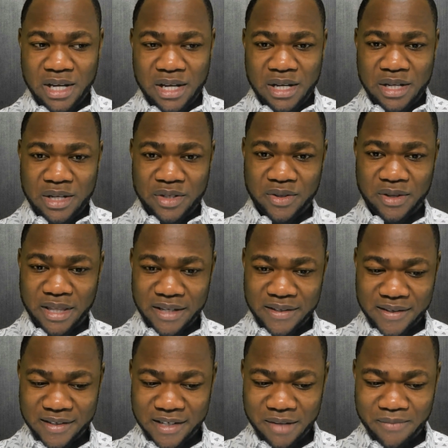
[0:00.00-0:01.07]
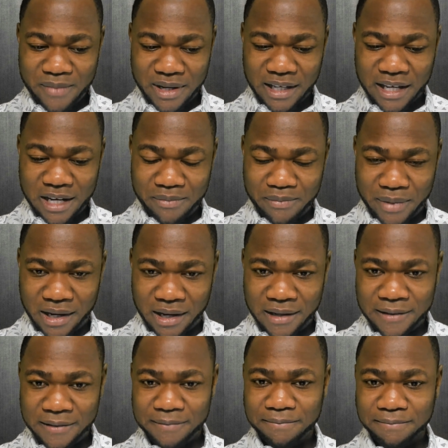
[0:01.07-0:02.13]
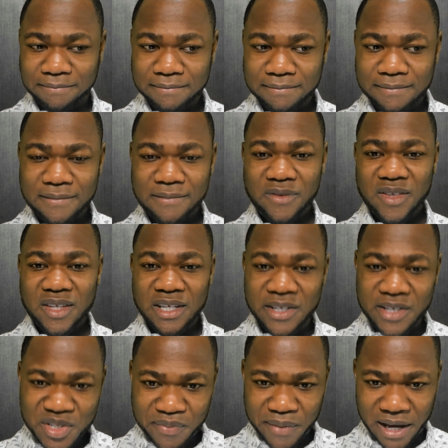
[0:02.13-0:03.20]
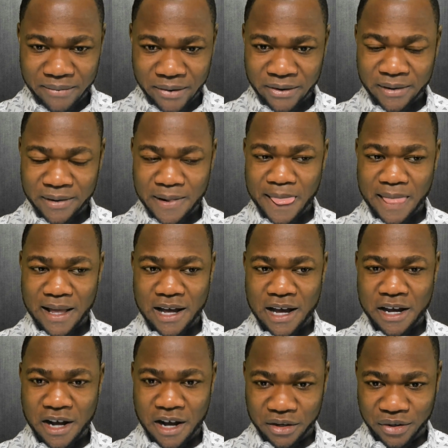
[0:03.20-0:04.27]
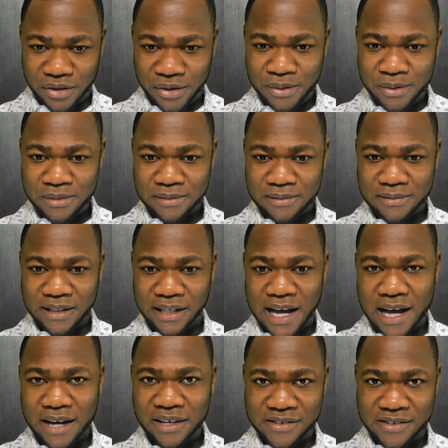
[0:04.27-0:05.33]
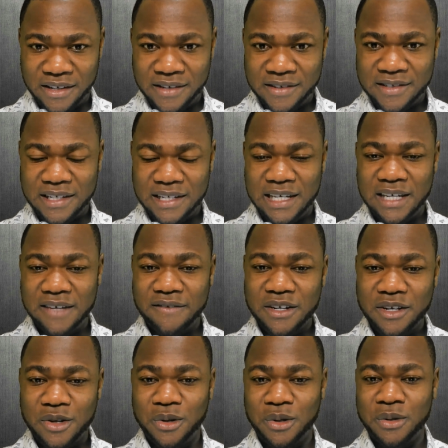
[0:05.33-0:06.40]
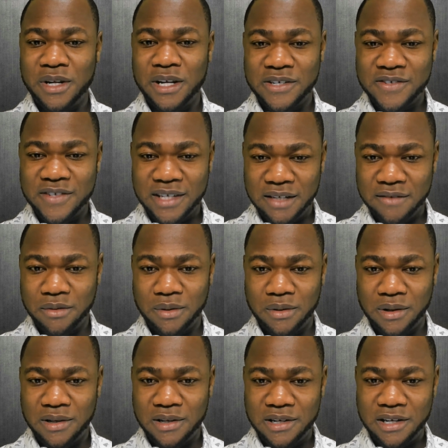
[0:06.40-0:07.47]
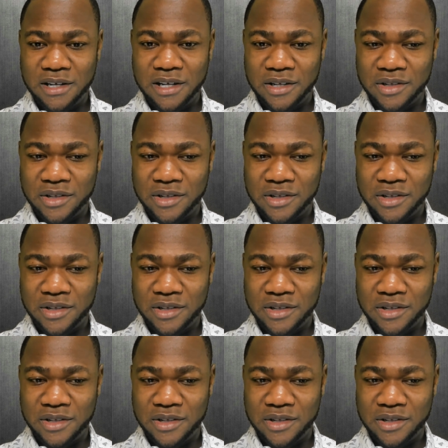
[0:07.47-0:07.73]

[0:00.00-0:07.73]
So your thesis statement can be, in this paper, I argue God exists even though there's evil and